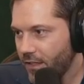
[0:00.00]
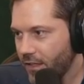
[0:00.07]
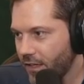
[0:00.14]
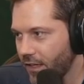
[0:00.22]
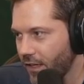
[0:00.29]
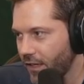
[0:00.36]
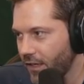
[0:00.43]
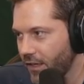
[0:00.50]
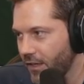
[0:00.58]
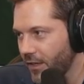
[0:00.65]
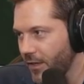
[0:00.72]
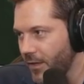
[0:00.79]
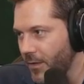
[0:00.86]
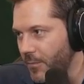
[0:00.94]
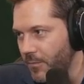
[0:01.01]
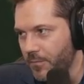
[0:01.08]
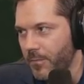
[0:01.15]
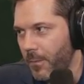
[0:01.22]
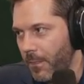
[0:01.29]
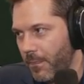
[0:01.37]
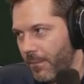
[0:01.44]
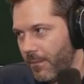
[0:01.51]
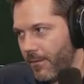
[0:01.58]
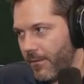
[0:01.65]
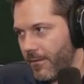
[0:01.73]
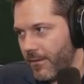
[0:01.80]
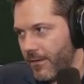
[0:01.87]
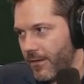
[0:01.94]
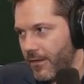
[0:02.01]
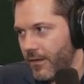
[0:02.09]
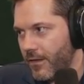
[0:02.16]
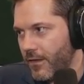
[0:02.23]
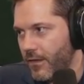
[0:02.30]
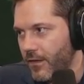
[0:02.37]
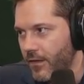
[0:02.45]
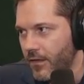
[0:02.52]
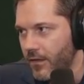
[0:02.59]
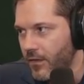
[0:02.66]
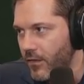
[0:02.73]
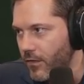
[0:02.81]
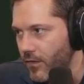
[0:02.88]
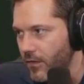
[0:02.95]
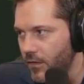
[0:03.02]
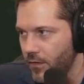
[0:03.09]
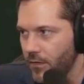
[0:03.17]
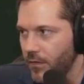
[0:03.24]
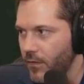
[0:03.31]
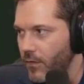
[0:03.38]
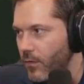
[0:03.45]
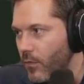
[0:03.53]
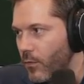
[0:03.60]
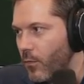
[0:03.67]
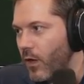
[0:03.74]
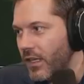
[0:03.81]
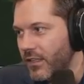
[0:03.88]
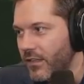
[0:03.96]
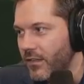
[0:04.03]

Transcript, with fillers: Uh, oh, I was so close to a hit. What?